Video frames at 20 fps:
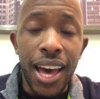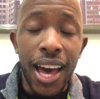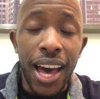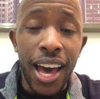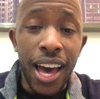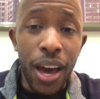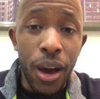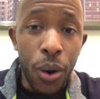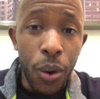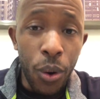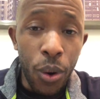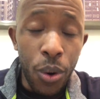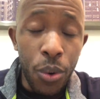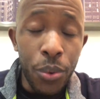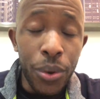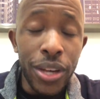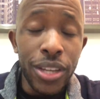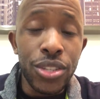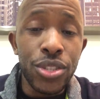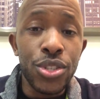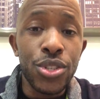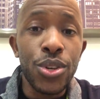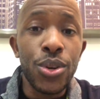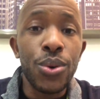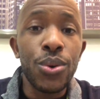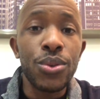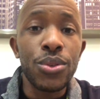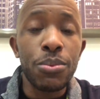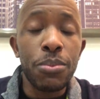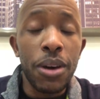I always
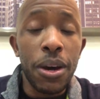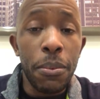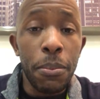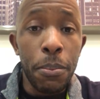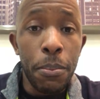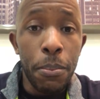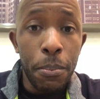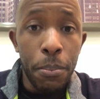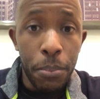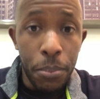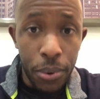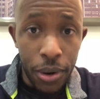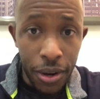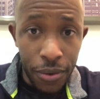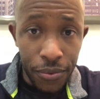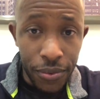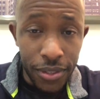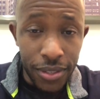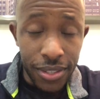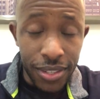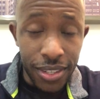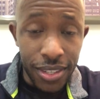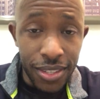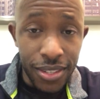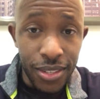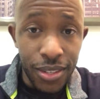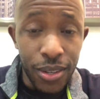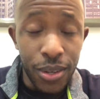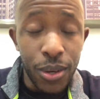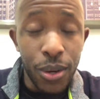chose my
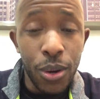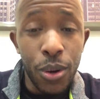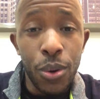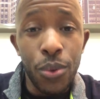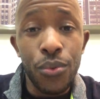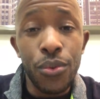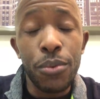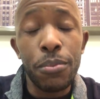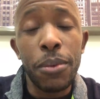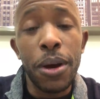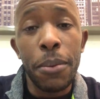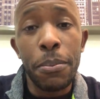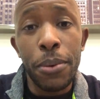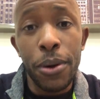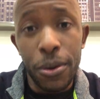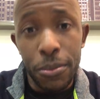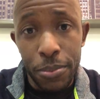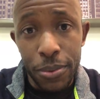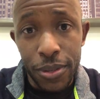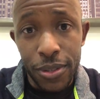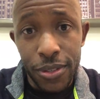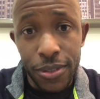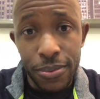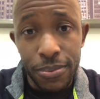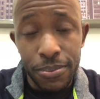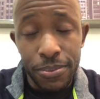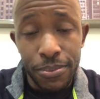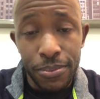preferences over my purpose,